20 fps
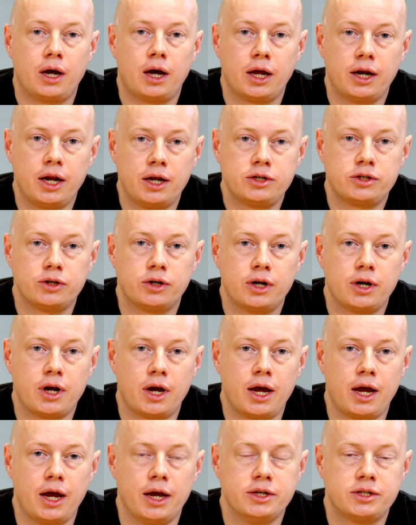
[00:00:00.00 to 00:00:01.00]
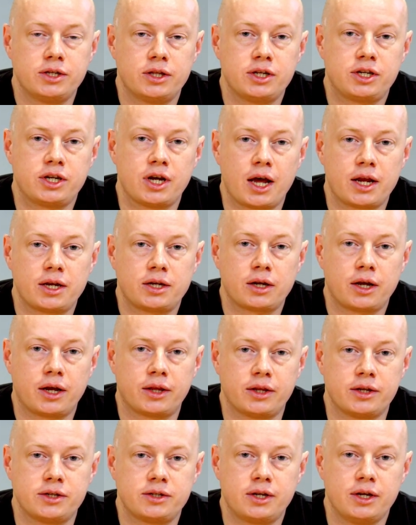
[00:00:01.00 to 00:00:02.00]
and enter into the chat
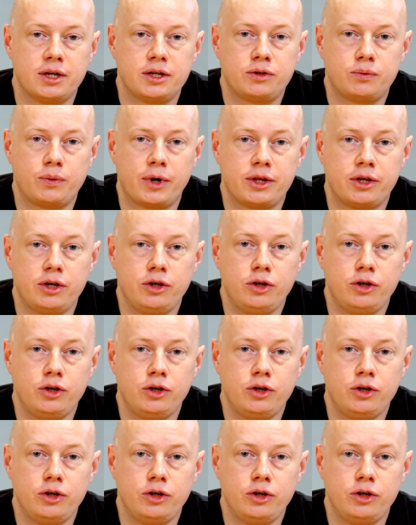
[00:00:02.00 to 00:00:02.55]
at this stage whether